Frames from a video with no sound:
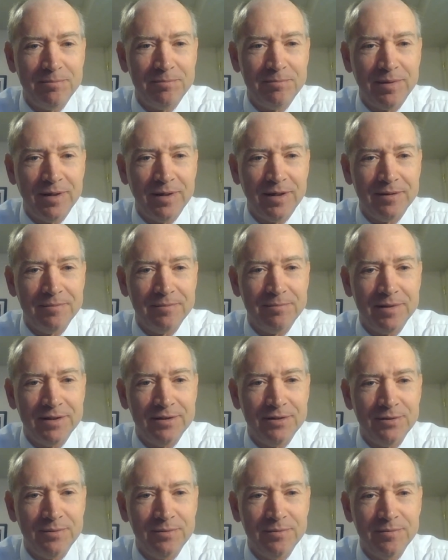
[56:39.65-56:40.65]
But
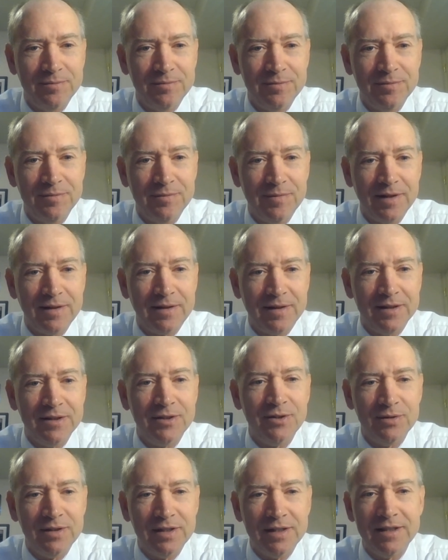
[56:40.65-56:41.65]
I think
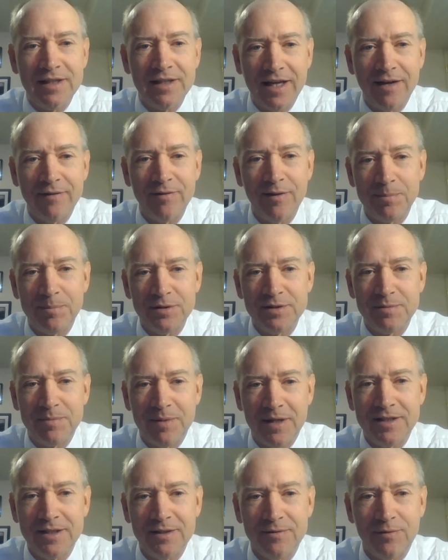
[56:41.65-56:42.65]
you need to have the
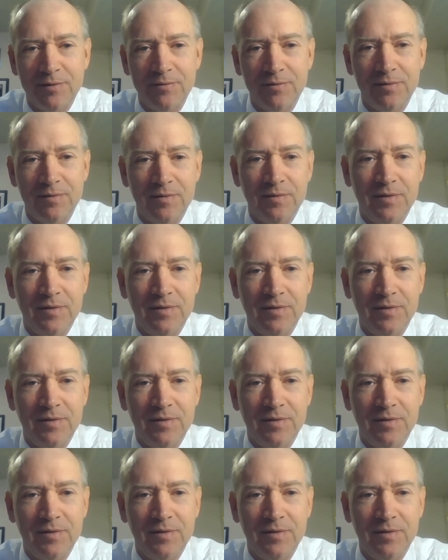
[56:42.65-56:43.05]
perspective of,